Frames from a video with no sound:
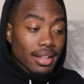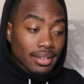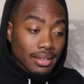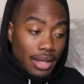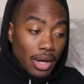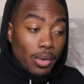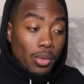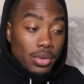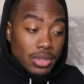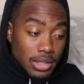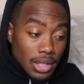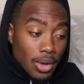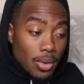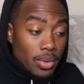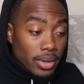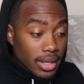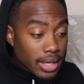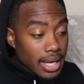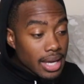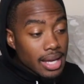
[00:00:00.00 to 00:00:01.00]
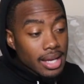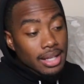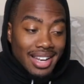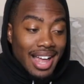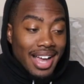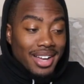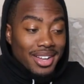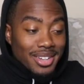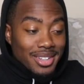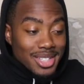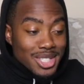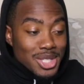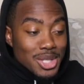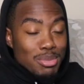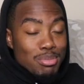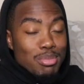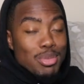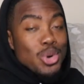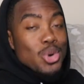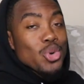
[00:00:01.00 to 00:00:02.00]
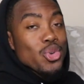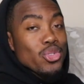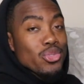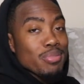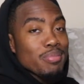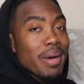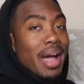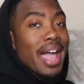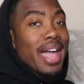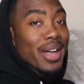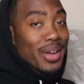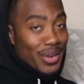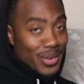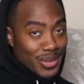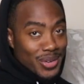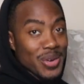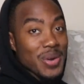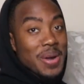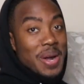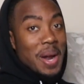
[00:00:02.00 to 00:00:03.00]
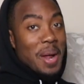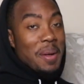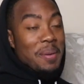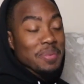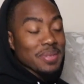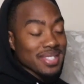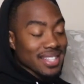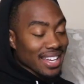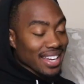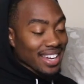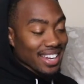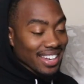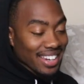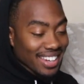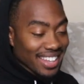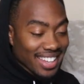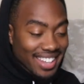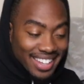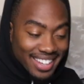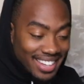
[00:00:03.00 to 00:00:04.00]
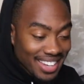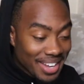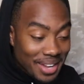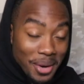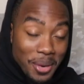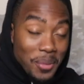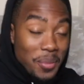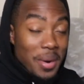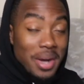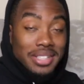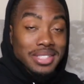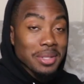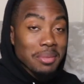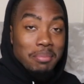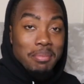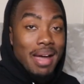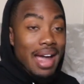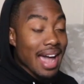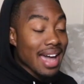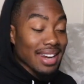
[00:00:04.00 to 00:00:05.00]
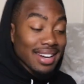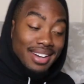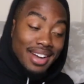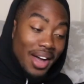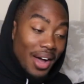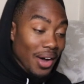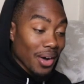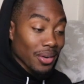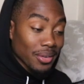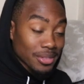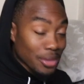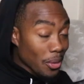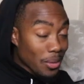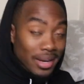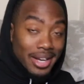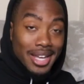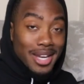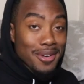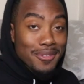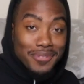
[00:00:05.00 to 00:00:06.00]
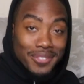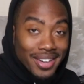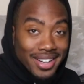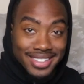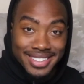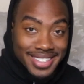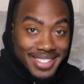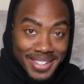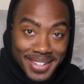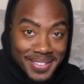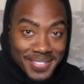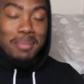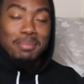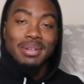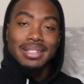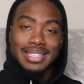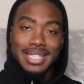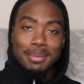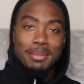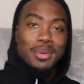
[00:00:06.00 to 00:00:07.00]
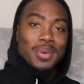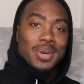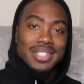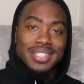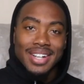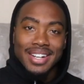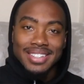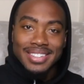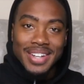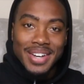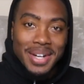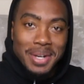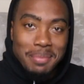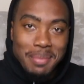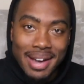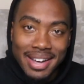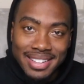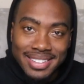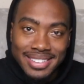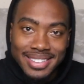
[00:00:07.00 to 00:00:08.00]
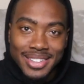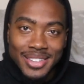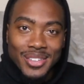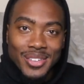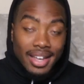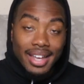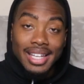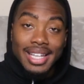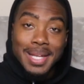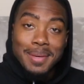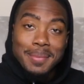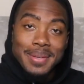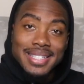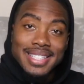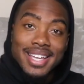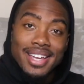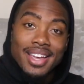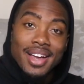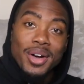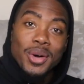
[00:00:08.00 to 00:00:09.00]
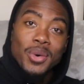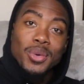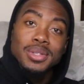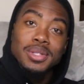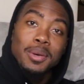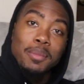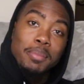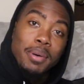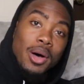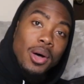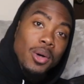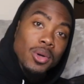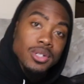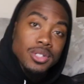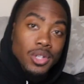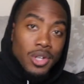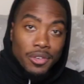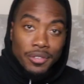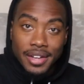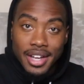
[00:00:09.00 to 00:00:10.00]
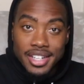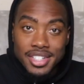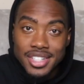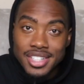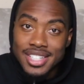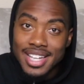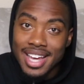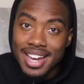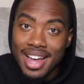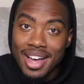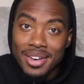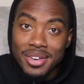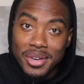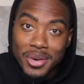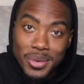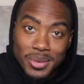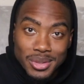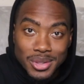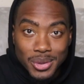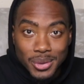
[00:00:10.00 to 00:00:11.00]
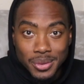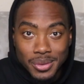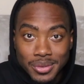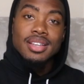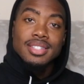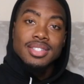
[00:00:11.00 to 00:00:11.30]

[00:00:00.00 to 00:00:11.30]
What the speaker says: That was low key like a smooth banger, you know what I'm saying? It wasn't bad at all, don't get it fucked up. But tell me what y'all thought about it though. And let me tell y'all who the post notification shout out go to.